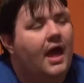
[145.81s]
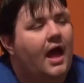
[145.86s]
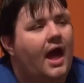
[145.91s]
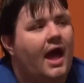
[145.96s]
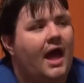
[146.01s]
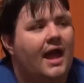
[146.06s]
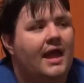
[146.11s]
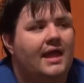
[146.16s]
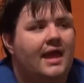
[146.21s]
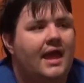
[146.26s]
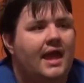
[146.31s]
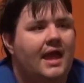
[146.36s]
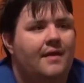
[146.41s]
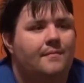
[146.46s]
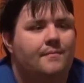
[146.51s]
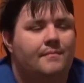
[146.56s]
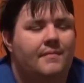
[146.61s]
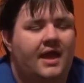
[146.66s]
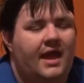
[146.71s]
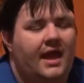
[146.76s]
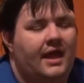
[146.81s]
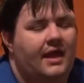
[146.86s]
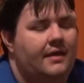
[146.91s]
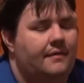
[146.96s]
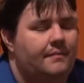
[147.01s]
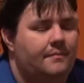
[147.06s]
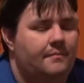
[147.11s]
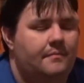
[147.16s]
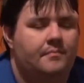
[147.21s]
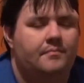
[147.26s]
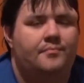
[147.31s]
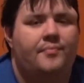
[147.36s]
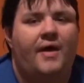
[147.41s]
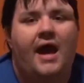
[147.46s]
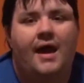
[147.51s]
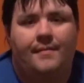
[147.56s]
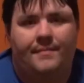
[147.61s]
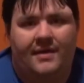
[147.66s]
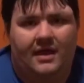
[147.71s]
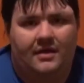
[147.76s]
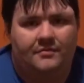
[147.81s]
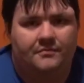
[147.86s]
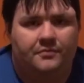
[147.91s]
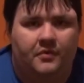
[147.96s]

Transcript: I can't make Batman,